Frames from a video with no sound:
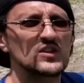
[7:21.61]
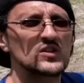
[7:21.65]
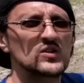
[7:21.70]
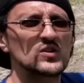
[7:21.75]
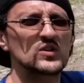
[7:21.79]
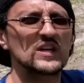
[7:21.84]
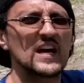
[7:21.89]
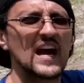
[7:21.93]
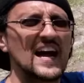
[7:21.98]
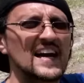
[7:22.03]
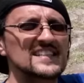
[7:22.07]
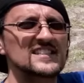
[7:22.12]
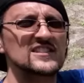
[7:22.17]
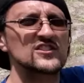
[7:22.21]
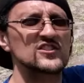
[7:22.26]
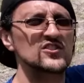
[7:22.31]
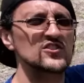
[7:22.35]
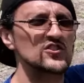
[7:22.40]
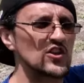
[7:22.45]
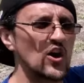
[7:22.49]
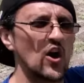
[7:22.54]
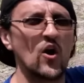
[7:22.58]
You guys
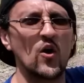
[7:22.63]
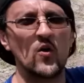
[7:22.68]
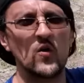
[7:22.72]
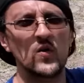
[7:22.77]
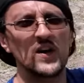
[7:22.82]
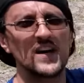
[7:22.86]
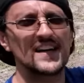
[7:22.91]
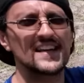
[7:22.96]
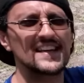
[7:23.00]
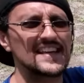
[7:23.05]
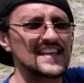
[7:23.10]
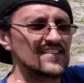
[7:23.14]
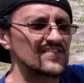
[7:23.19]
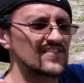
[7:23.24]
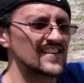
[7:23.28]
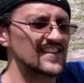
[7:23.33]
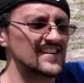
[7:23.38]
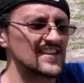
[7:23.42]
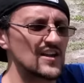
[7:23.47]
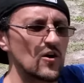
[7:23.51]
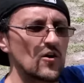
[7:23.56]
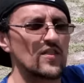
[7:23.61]
don't
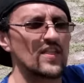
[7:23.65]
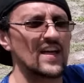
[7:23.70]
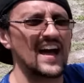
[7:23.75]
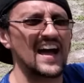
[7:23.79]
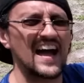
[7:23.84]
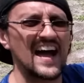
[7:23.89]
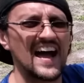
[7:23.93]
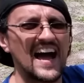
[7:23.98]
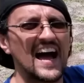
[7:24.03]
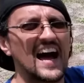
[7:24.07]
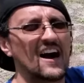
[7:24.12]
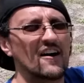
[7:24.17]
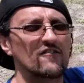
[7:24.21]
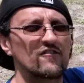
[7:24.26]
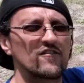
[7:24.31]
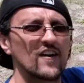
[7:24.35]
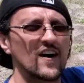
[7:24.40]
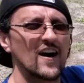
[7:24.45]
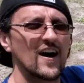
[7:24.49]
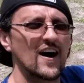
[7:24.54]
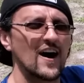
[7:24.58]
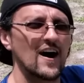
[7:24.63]
even know the half
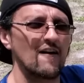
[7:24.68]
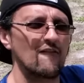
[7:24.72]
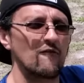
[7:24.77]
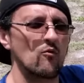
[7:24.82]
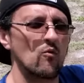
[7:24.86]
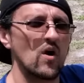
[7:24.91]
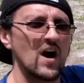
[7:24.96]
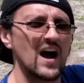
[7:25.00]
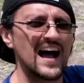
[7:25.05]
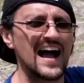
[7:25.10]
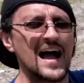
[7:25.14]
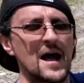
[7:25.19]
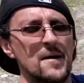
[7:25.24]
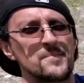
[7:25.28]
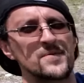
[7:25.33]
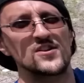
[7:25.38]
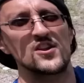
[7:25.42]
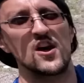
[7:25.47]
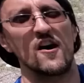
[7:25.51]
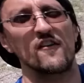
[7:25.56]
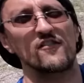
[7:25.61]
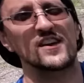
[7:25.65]
of what
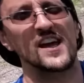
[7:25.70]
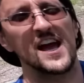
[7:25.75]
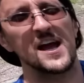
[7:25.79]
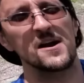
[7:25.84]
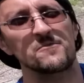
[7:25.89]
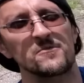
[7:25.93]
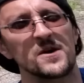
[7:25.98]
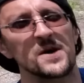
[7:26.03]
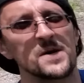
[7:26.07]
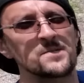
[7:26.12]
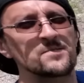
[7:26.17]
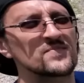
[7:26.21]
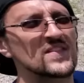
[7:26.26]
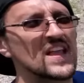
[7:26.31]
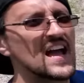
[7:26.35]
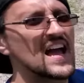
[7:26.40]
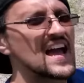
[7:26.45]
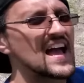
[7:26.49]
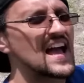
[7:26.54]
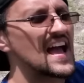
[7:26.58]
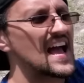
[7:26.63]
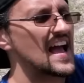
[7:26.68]
happened off camera,
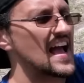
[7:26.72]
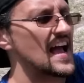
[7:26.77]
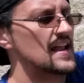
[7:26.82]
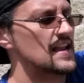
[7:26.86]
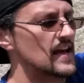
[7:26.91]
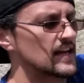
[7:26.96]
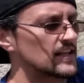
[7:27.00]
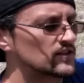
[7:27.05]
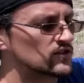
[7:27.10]
and I